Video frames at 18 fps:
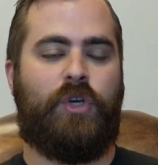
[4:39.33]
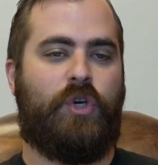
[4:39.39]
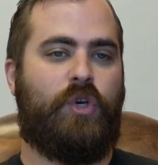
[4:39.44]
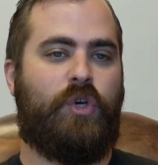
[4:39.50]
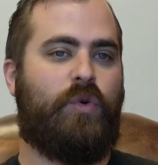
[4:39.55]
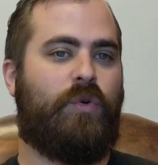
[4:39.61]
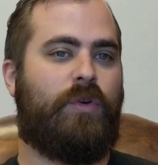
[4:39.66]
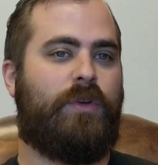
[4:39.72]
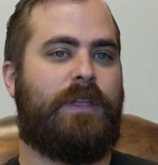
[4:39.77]

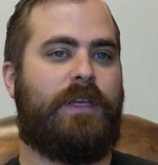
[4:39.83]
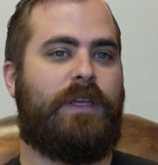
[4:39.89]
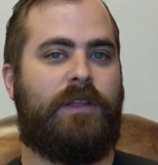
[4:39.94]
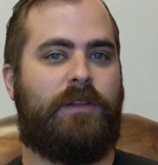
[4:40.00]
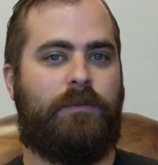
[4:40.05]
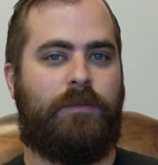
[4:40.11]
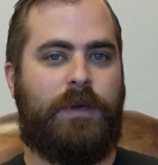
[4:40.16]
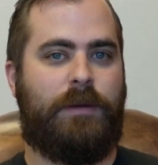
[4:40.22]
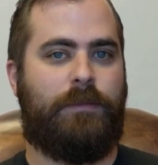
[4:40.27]
Who are
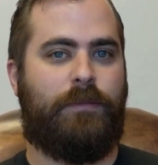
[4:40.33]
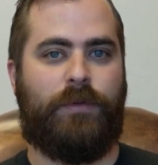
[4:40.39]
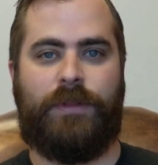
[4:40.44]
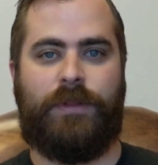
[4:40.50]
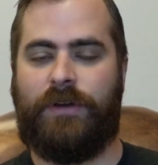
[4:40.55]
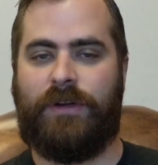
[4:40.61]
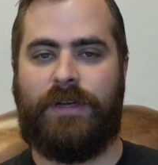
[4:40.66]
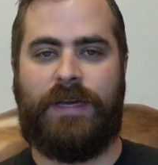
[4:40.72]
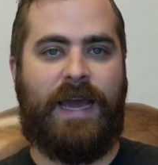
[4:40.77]
these people
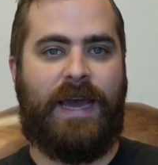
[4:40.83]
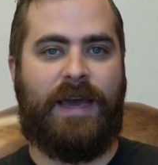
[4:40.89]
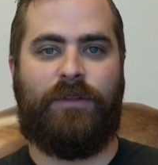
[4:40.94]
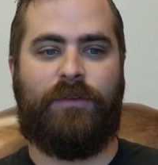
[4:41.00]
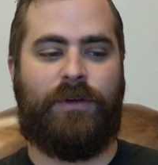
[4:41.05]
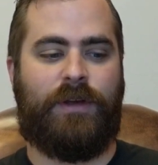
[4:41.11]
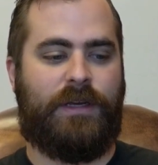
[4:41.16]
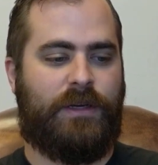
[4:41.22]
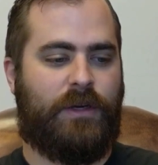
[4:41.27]
that are
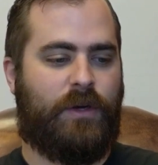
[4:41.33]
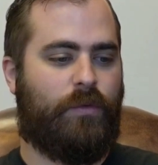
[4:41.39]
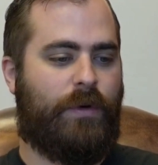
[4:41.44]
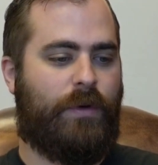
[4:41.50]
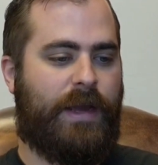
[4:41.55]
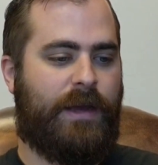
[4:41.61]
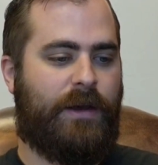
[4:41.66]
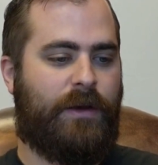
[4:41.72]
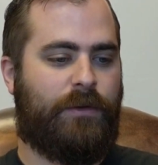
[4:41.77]
gathering
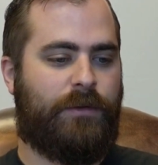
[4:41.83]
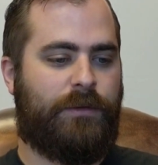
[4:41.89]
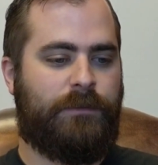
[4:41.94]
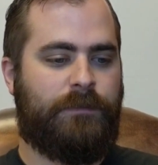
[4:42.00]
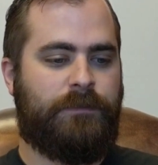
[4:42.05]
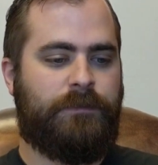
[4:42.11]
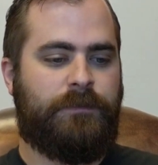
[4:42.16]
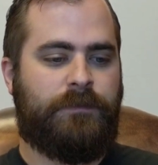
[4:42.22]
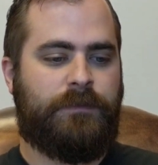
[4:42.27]
around
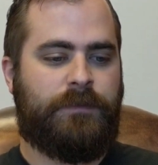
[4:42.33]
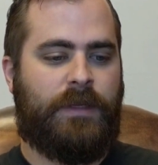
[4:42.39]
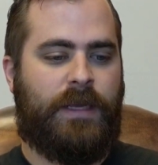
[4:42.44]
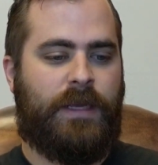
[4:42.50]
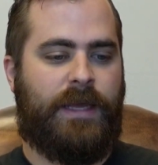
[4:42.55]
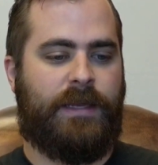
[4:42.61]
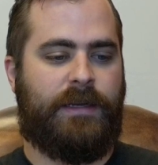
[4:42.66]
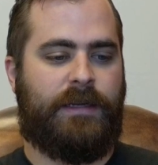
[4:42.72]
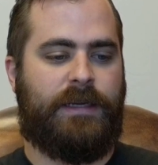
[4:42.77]

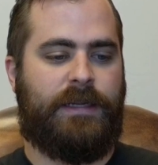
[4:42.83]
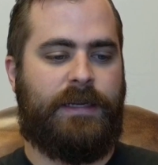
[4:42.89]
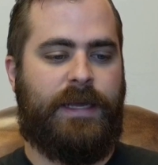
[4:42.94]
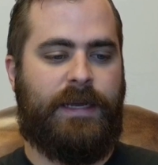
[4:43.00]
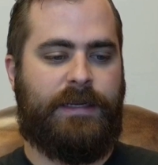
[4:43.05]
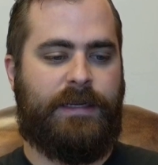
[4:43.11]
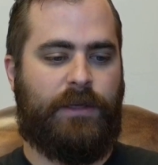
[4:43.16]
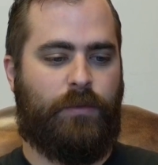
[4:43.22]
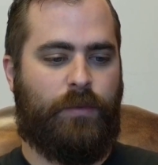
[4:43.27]
and
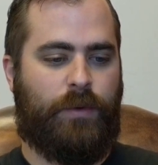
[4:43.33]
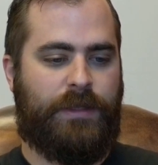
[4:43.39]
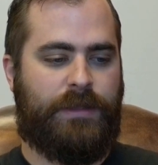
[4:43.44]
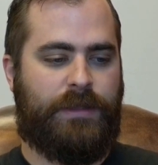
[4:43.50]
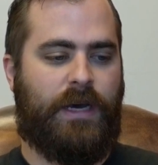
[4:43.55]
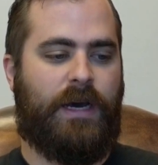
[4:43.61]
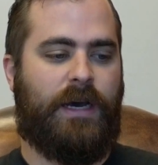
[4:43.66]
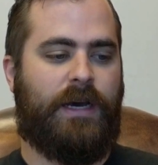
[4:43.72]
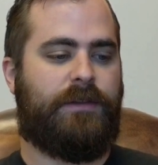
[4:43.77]
connecting
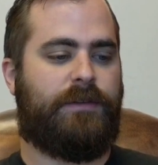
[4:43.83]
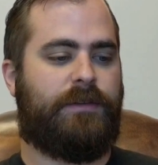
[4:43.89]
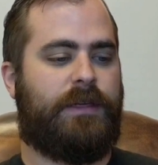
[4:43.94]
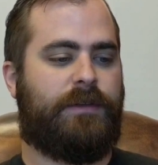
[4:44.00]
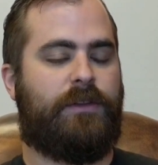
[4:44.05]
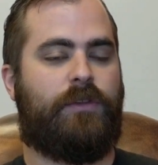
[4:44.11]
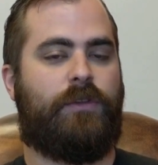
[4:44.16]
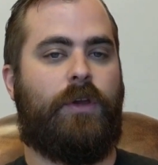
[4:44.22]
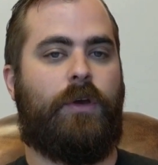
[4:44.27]
with us?
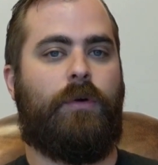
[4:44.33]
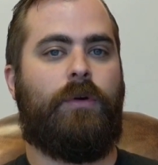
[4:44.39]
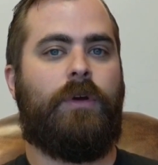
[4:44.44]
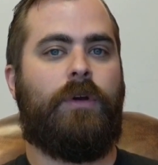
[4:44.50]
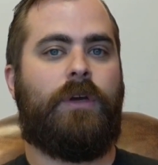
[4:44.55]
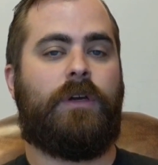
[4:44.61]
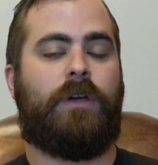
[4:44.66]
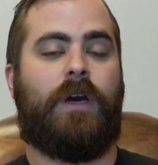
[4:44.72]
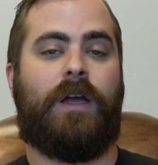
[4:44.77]
And so
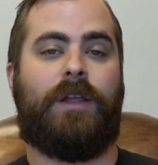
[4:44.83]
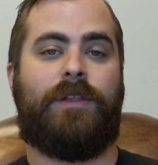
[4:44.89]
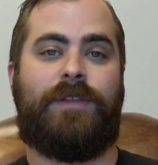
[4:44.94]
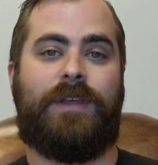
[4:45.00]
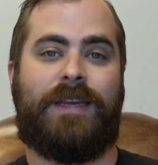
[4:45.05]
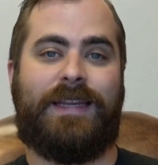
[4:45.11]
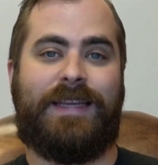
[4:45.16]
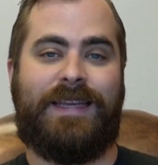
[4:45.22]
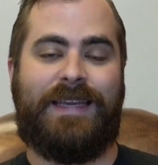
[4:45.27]
God
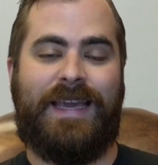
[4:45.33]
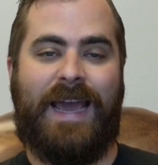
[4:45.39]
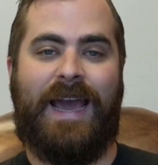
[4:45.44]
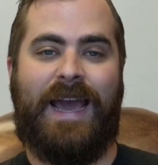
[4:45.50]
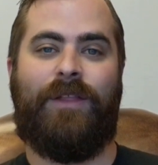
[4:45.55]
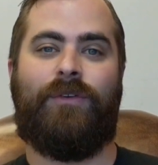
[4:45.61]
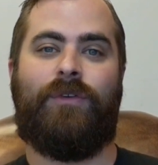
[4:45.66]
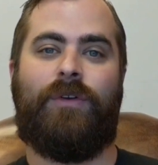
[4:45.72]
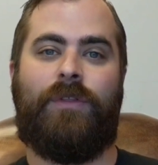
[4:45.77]
said,
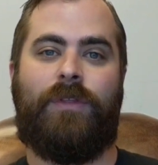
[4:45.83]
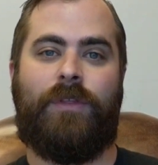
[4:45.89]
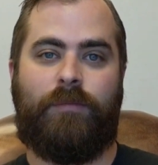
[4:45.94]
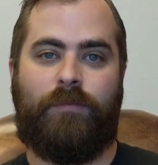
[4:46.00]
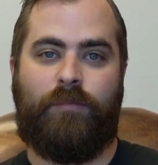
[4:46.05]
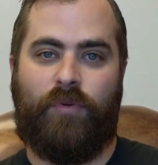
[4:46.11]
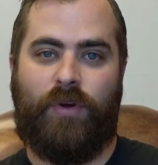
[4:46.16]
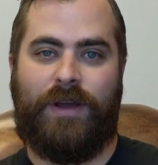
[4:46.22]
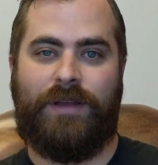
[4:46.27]
gather the
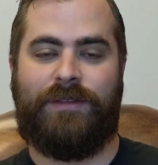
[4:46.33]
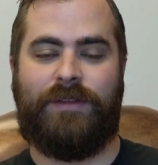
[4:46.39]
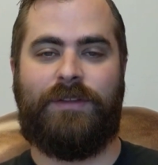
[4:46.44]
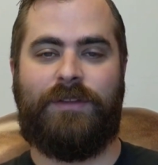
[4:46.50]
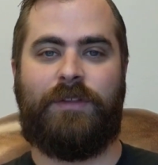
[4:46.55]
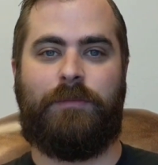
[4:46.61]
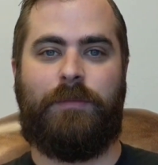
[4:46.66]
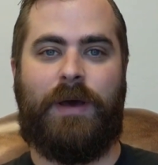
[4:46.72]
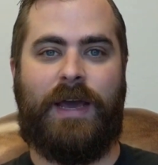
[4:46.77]

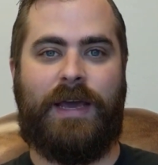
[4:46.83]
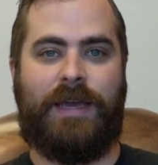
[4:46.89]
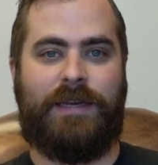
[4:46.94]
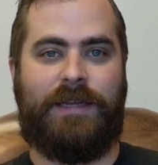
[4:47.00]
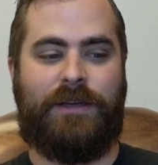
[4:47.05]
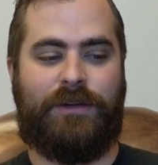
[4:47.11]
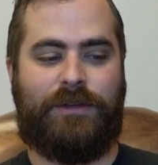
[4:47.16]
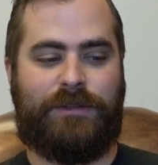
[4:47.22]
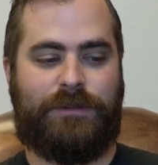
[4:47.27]
presence
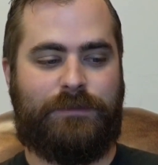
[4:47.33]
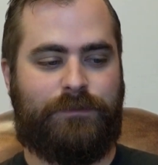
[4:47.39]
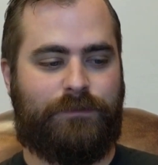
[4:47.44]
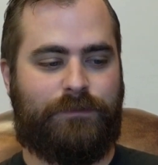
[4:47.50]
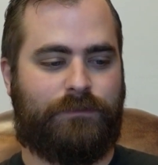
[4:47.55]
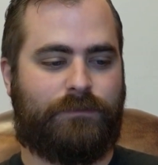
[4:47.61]
pioneers.